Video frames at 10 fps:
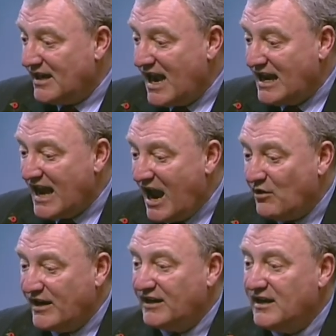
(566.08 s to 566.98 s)

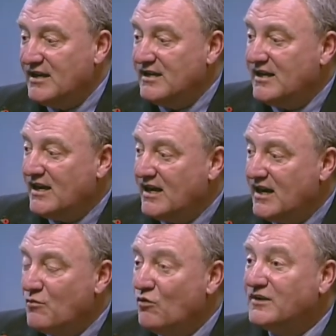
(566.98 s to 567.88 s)
allowing
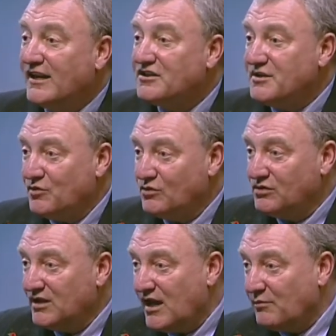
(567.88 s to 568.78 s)
a more flexible
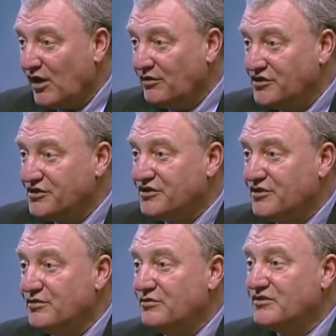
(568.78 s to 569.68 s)
approach
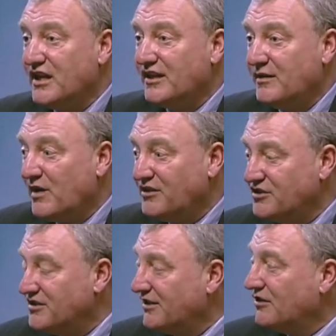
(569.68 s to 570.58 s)
to taking
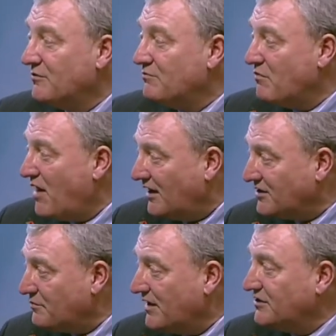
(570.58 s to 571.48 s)
pensions income,
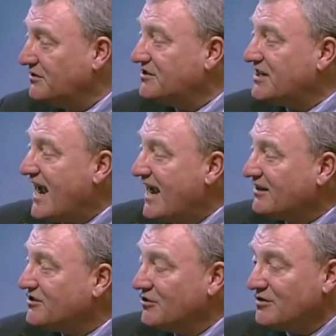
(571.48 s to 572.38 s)
but being
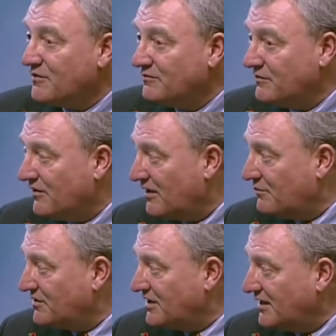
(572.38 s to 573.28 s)
taxed not at
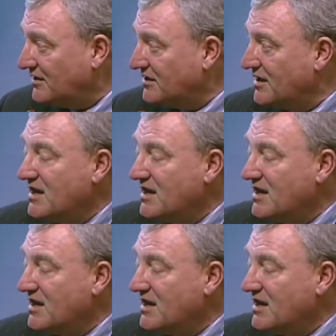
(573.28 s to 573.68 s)
55%,